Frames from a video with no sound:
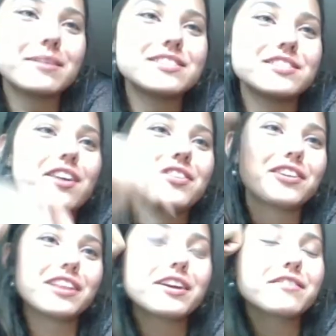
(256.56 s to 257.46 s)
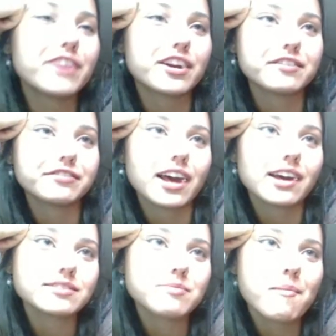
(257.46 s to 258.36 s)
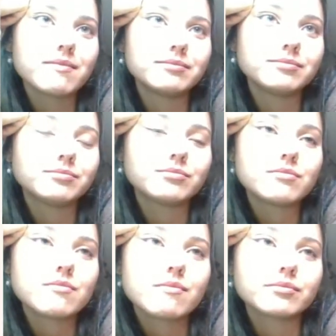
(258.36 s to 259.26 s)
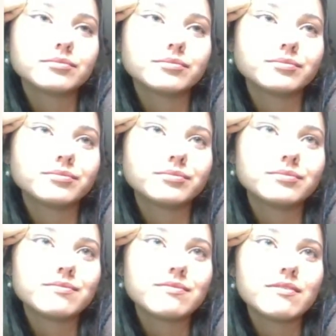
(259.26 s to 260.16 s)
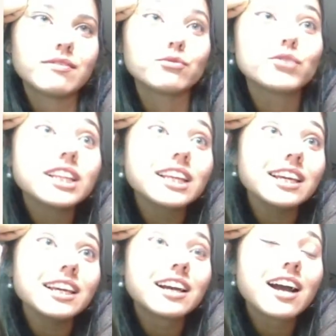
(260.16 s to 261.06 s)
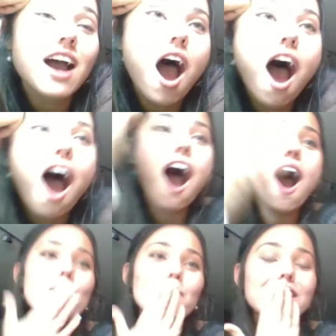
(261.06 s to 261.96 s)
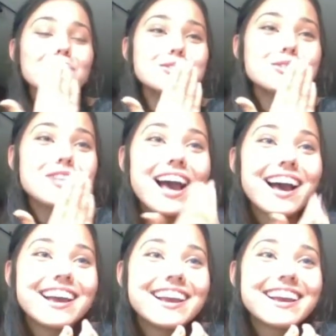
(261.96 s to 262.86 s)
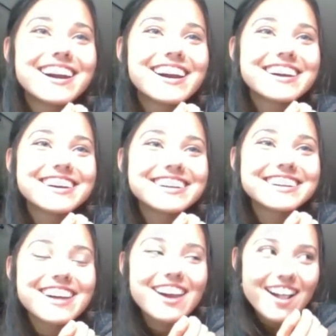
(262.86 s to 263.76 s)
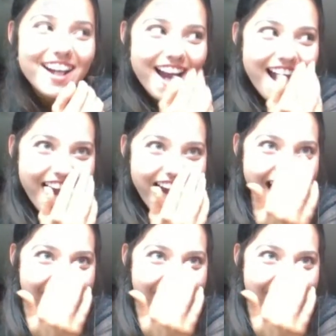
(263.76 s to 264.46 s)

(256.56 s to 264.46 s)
Are there like Confederate flags? Uh, I have a Confederate flag. Really? Flag. Why do you do that? Because I support Trump.